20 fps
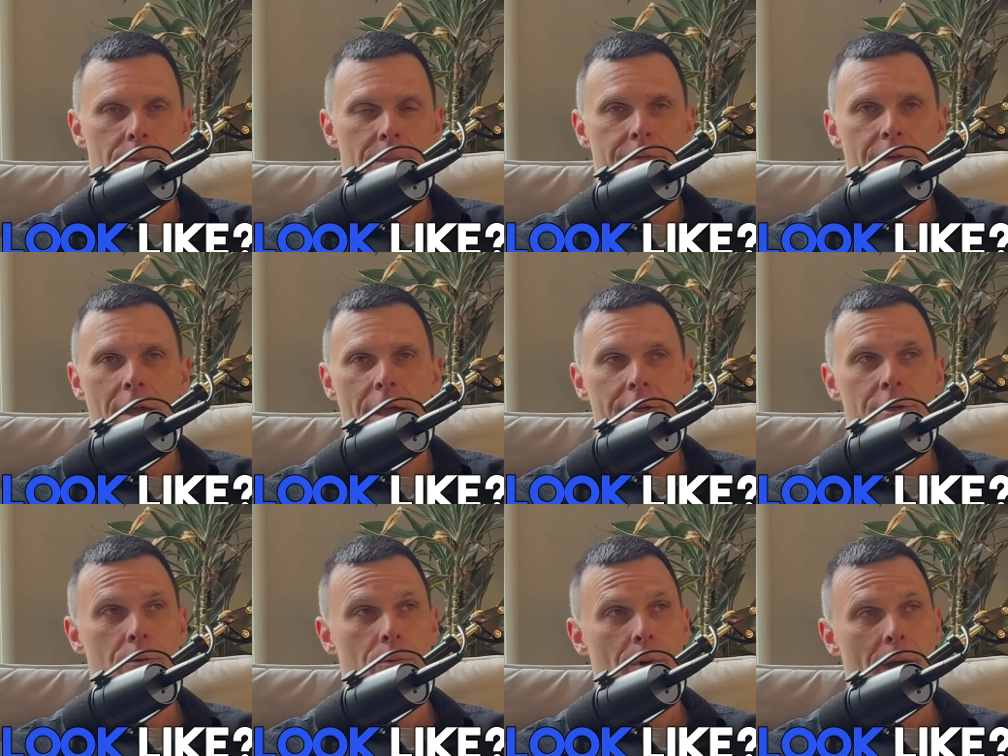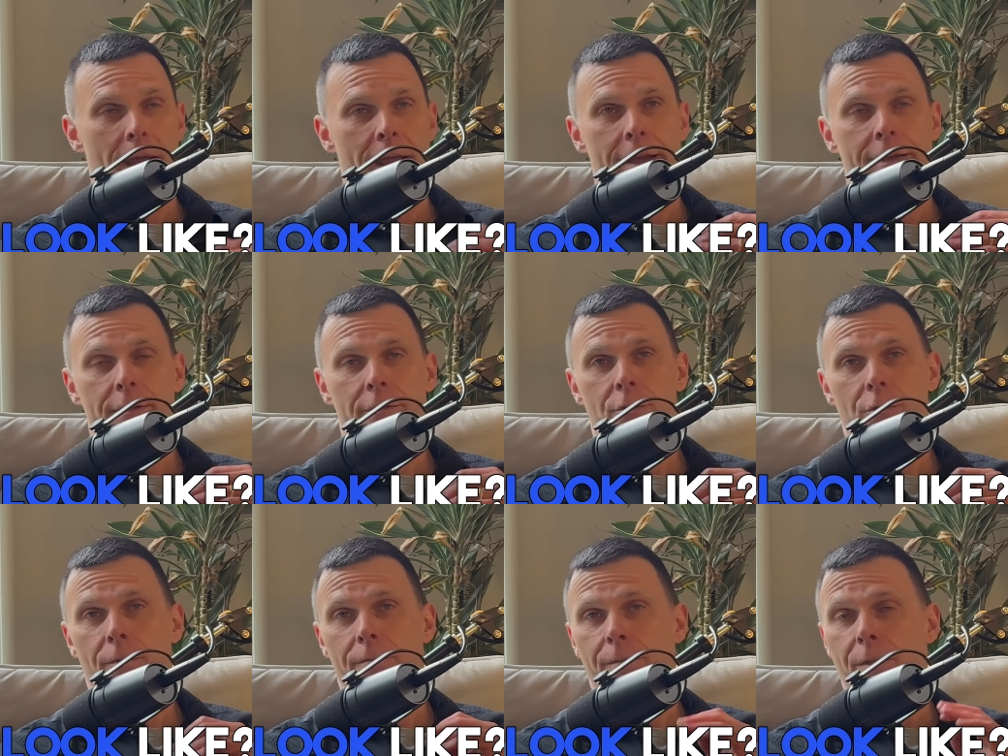If you had to rank
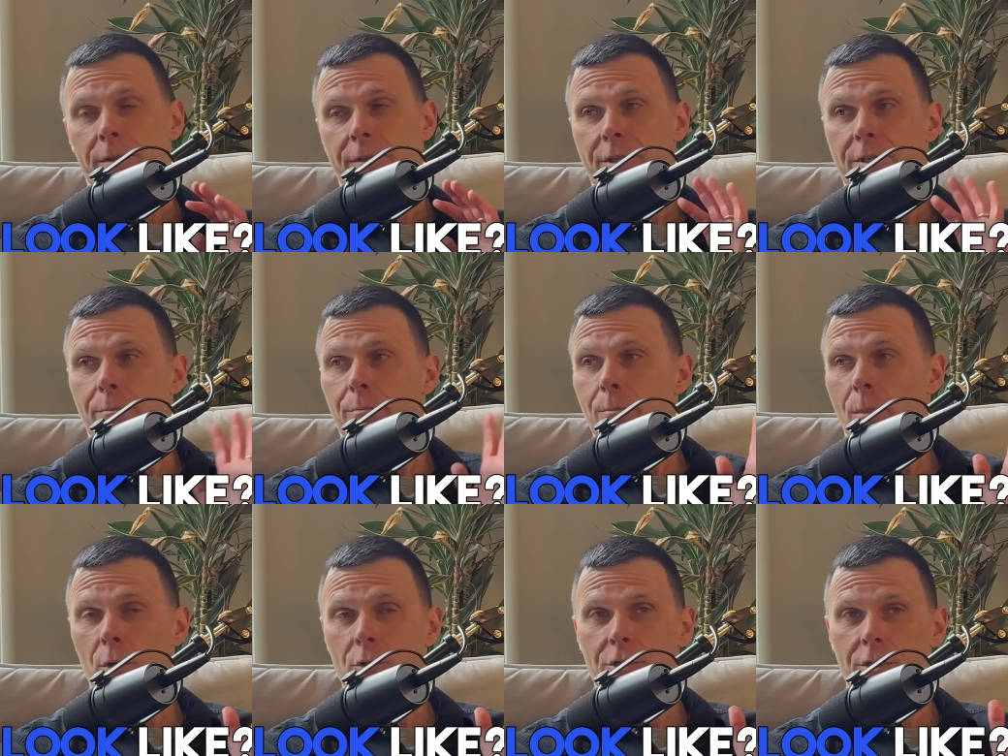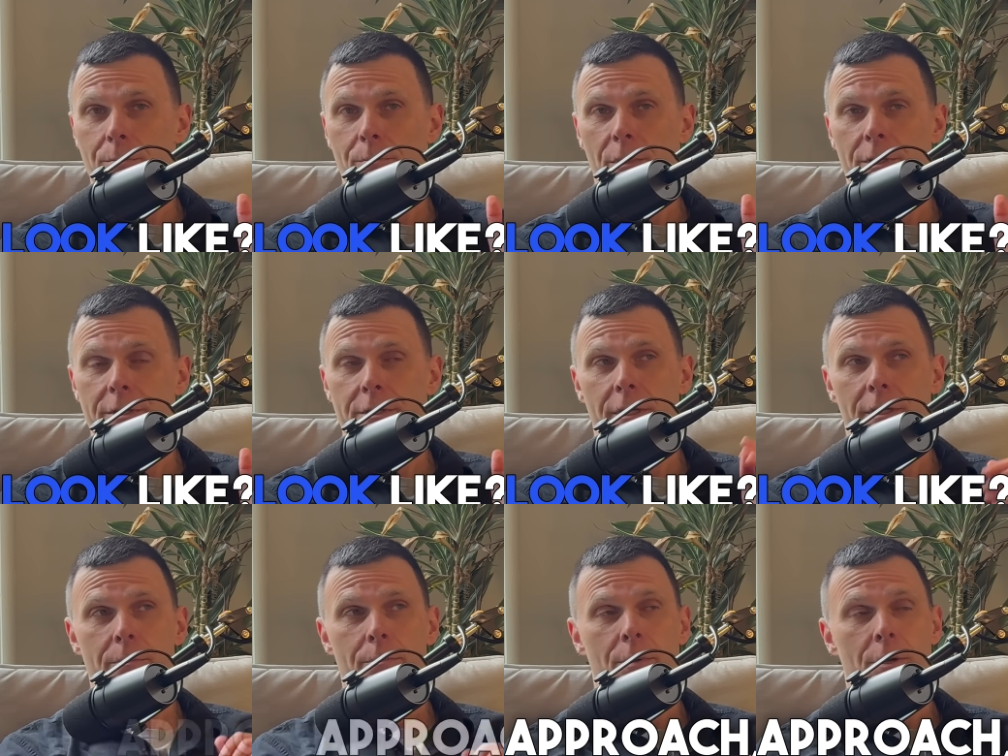sort of the sim- most
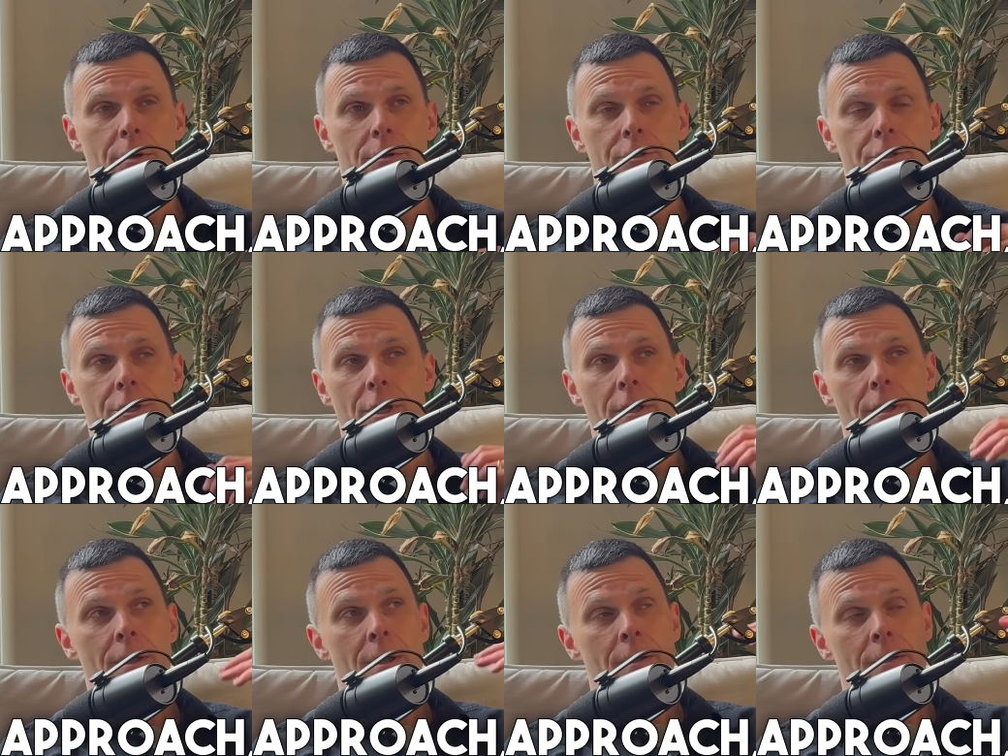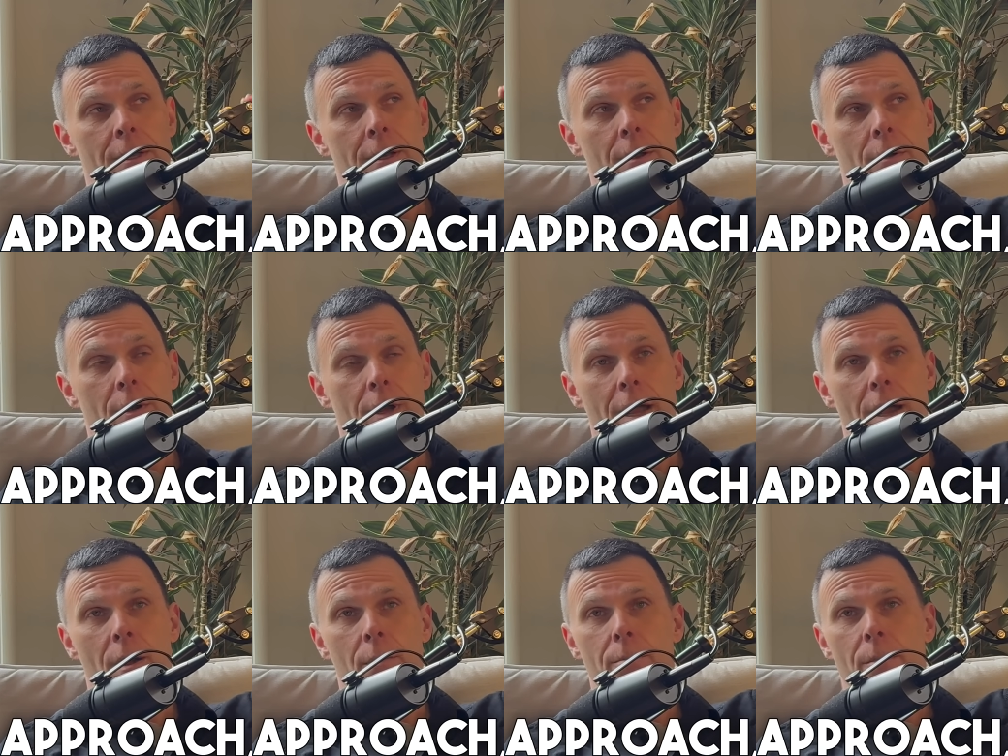simplistic approach, you know,
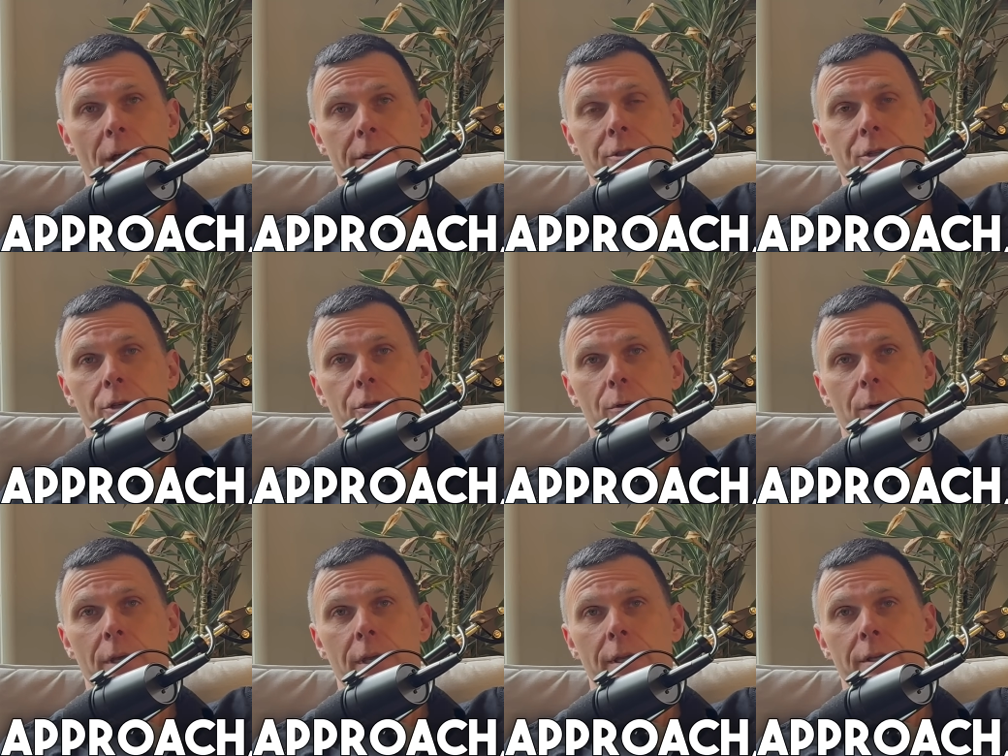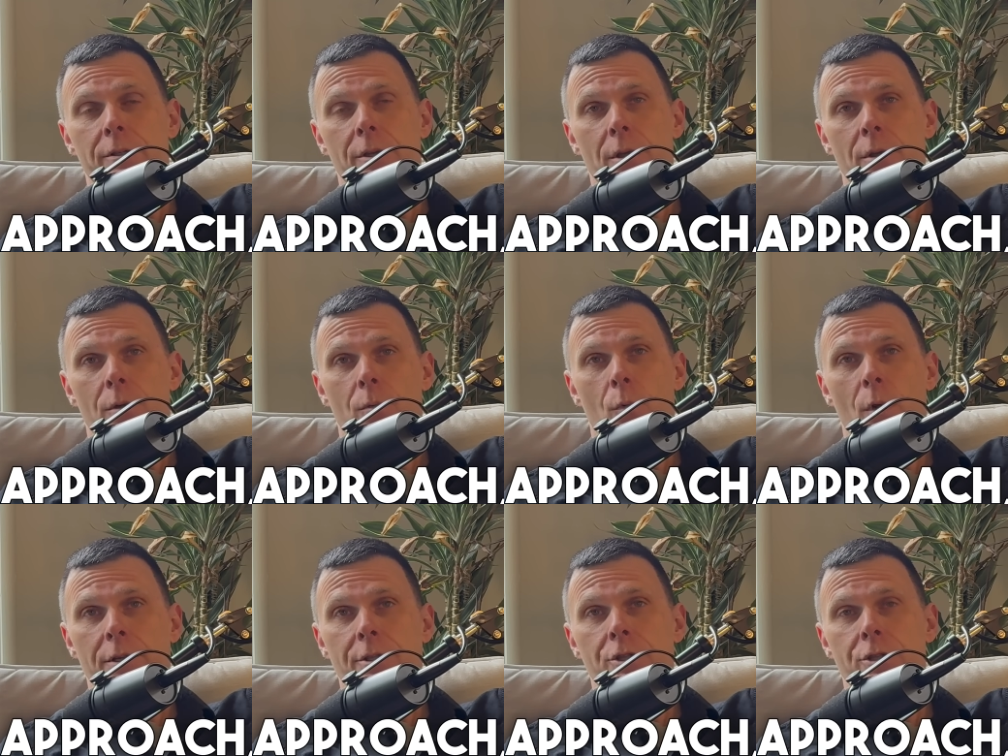how much you eat,
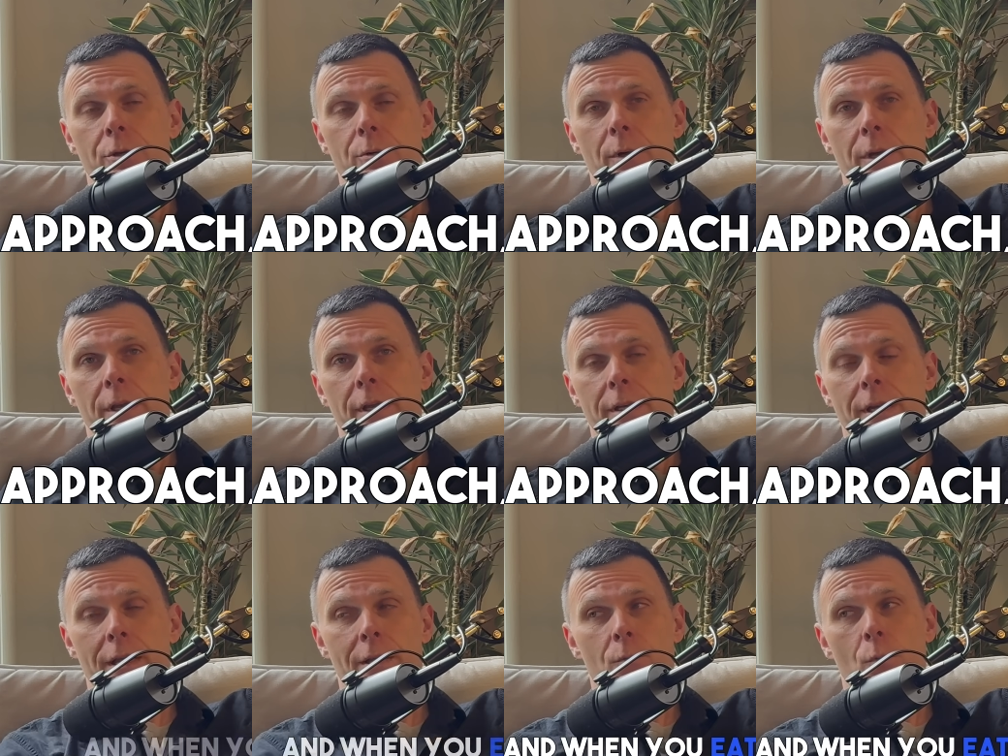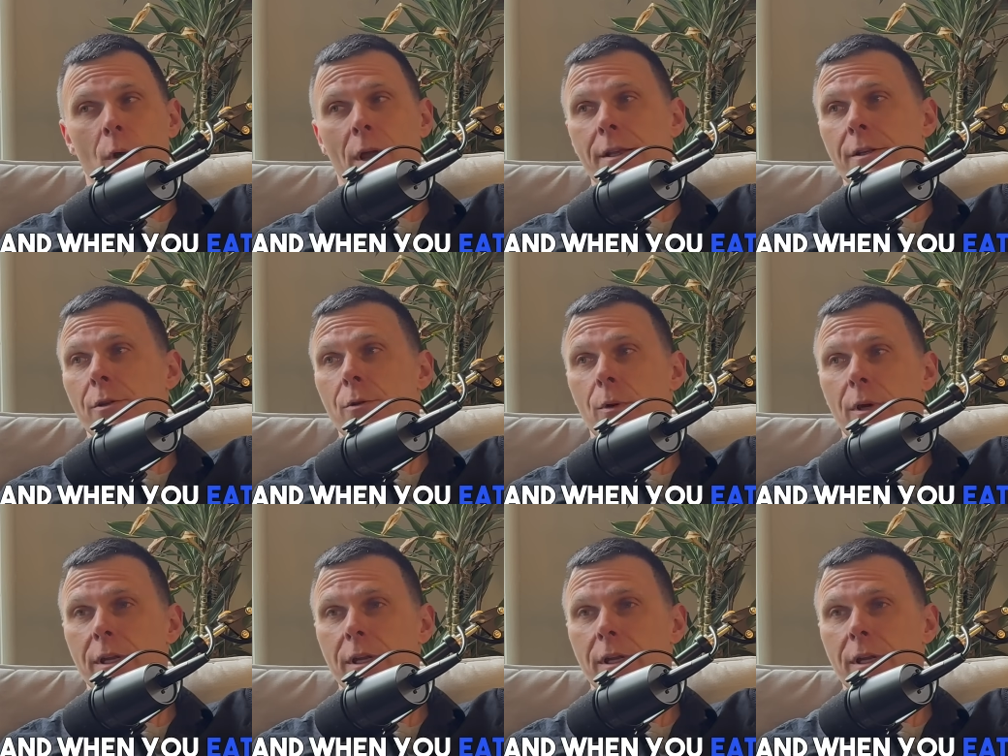what you eat, and when you